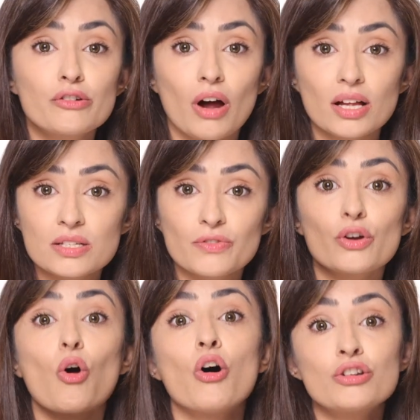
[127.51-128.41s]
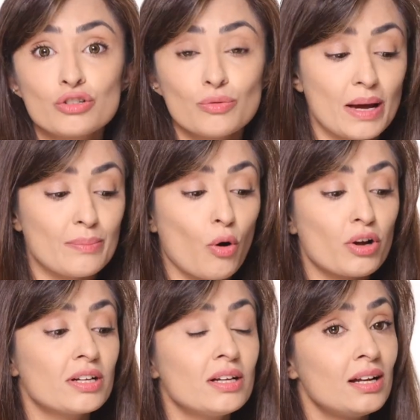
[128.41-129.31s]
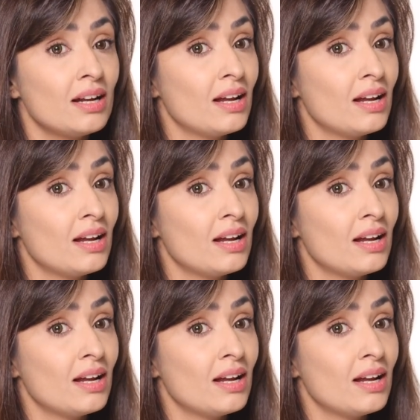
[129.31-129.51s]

transfer onto my bottle.